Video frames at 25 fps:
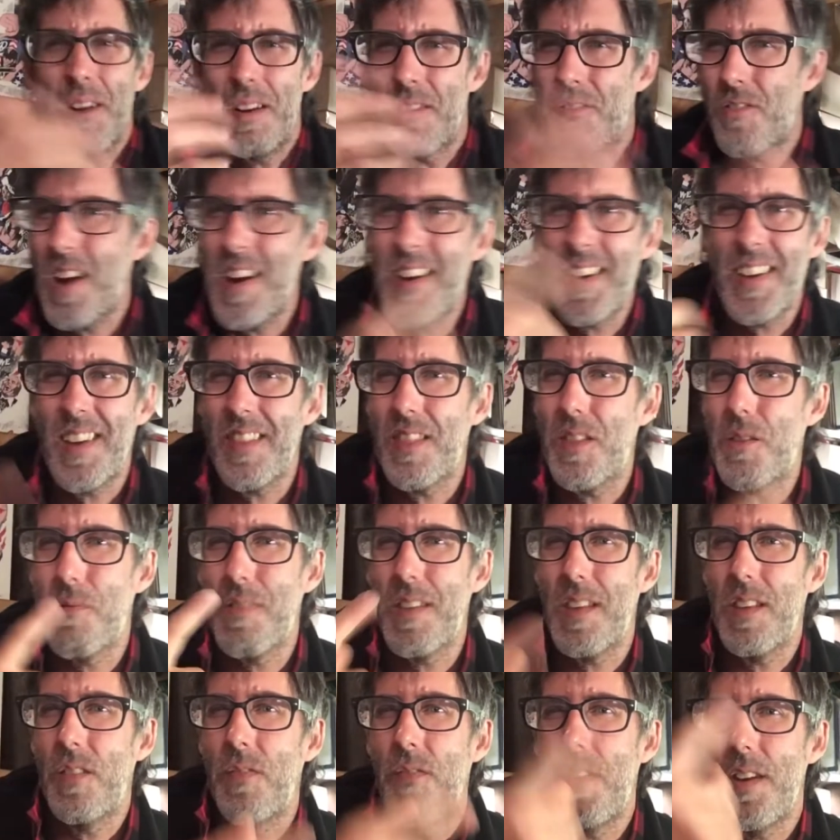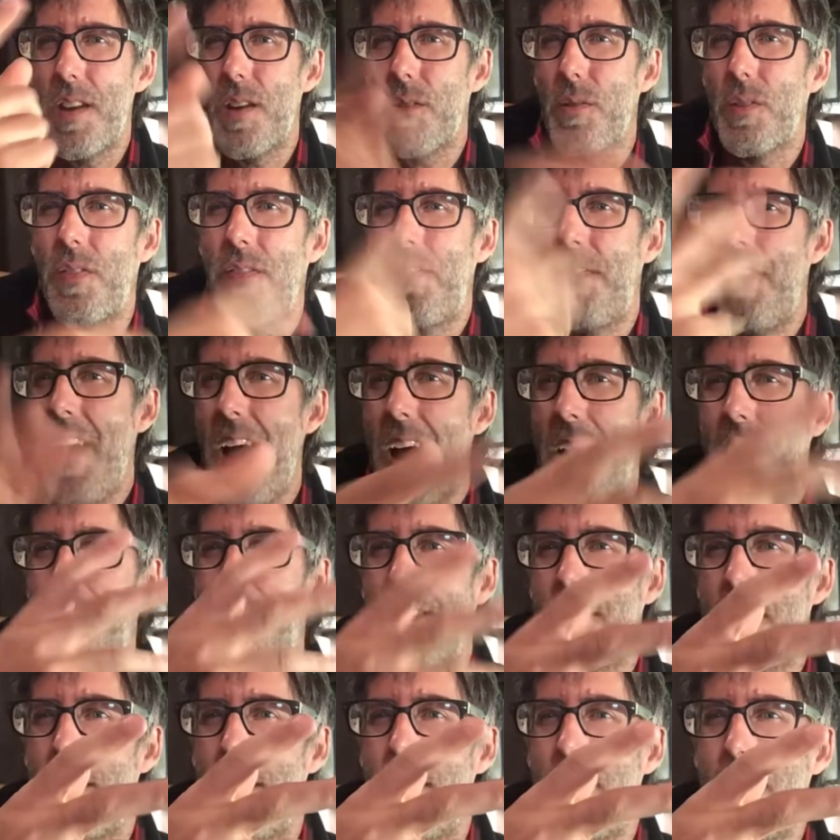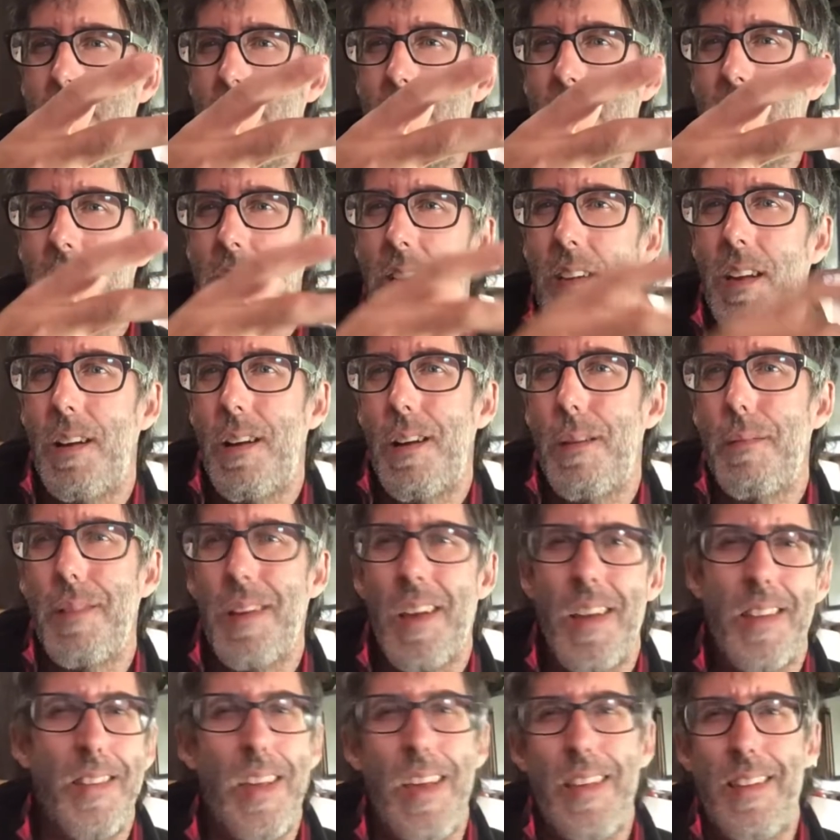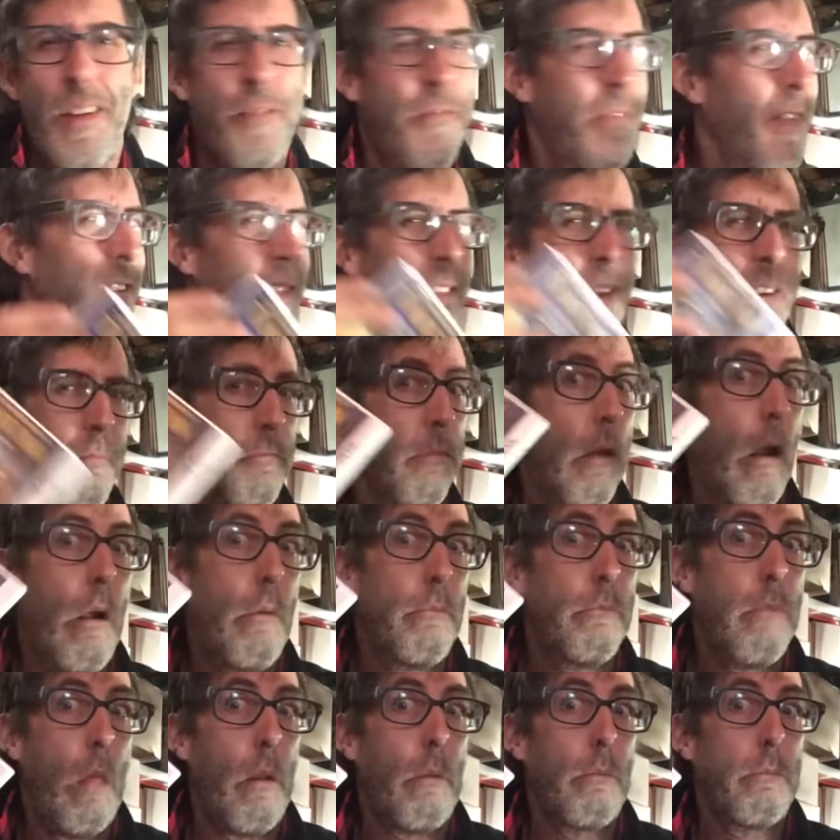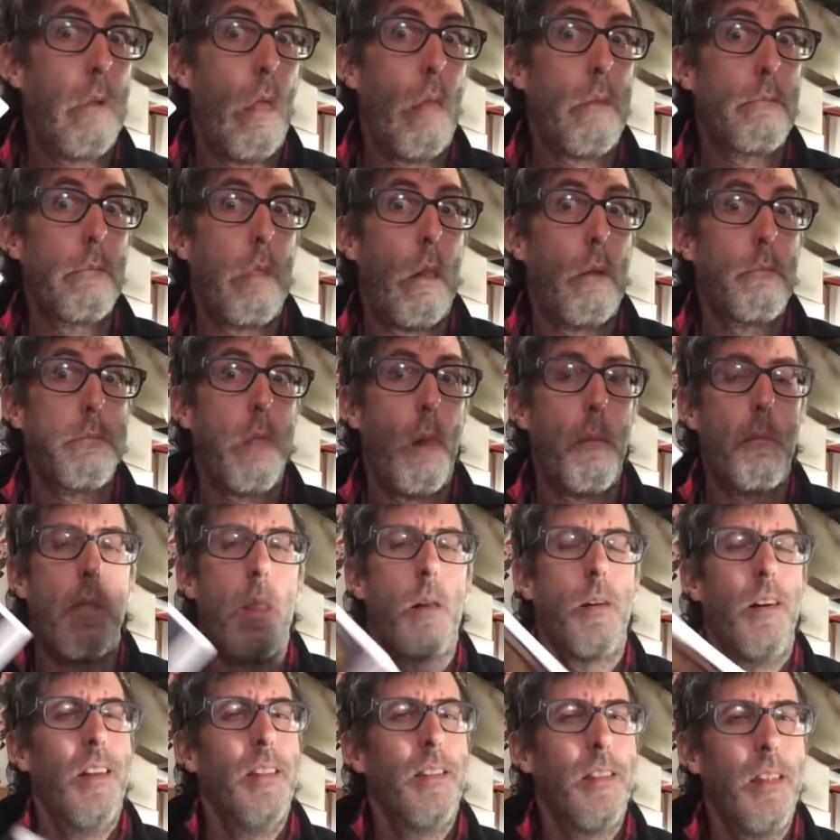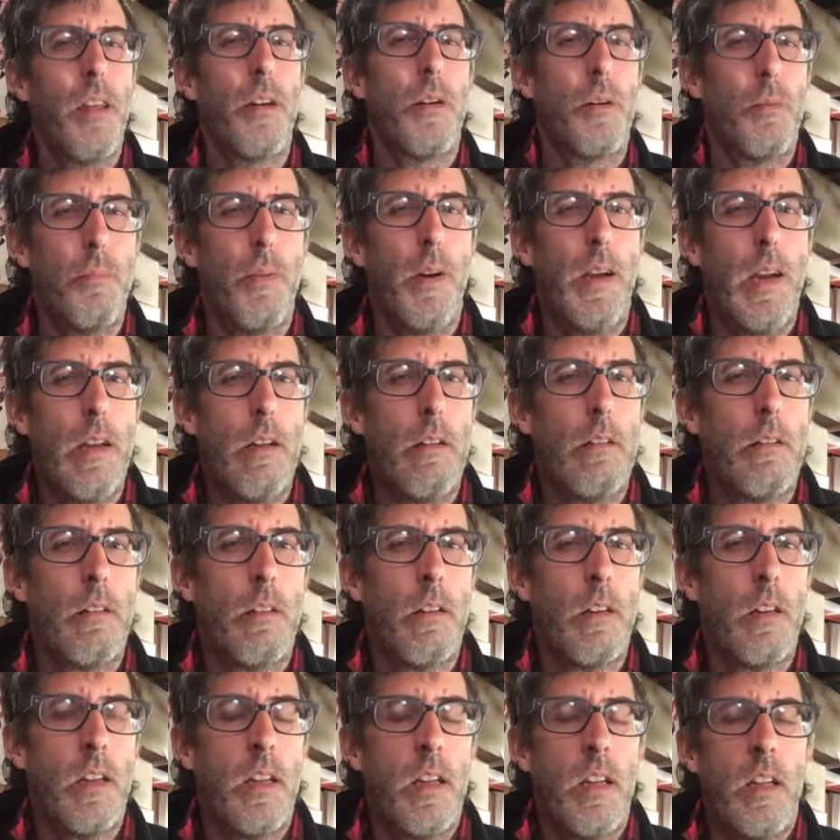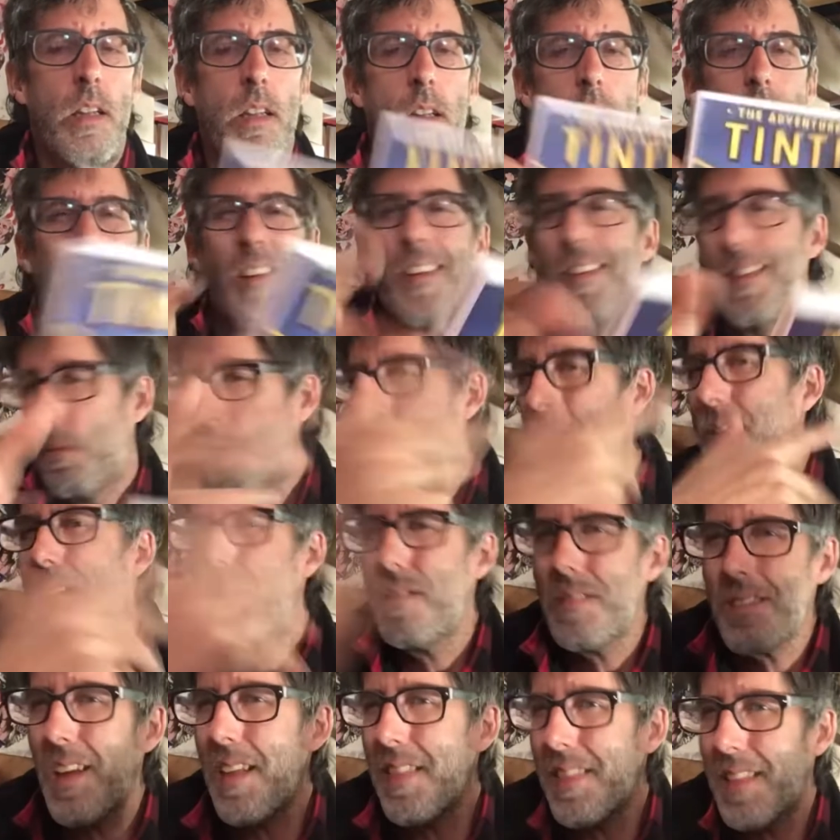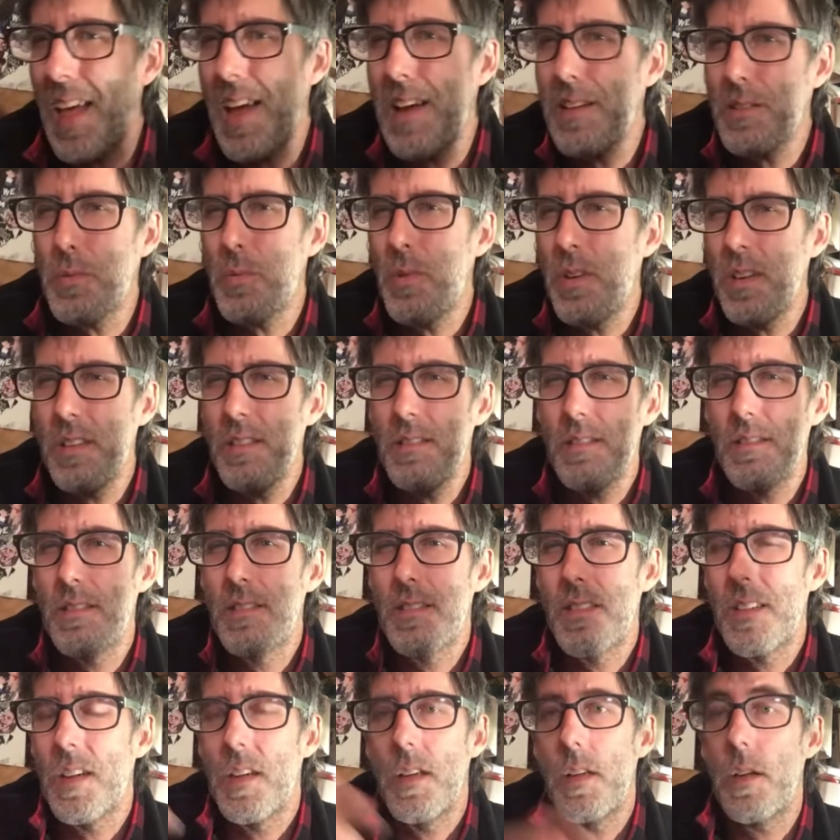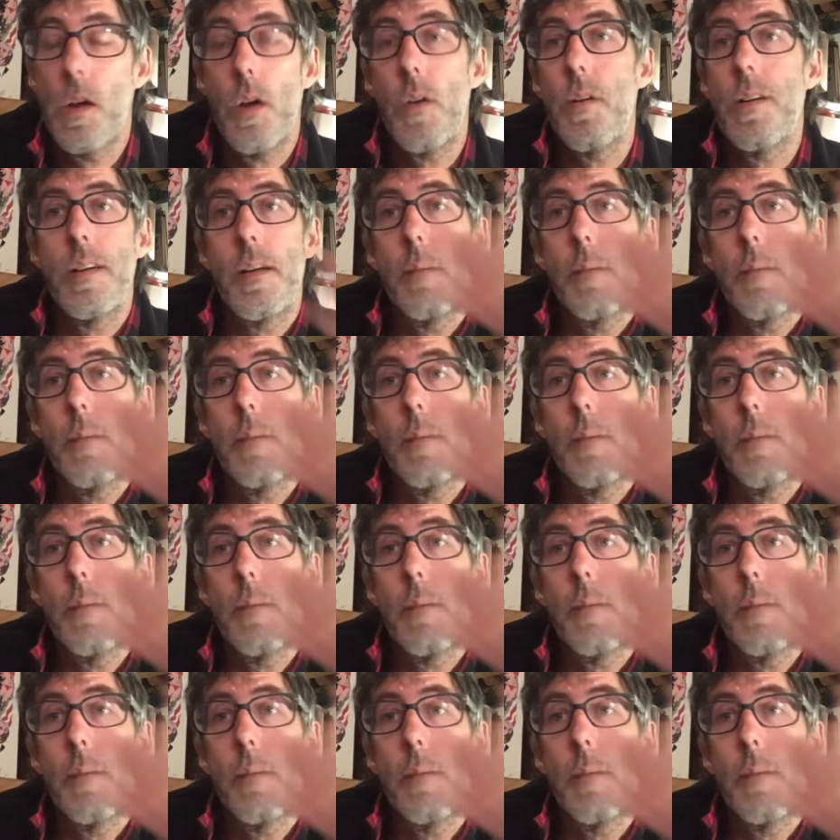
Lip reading: trying to get through these videos faster. You know, I feel like a little bit. Well, you saw the last one, or I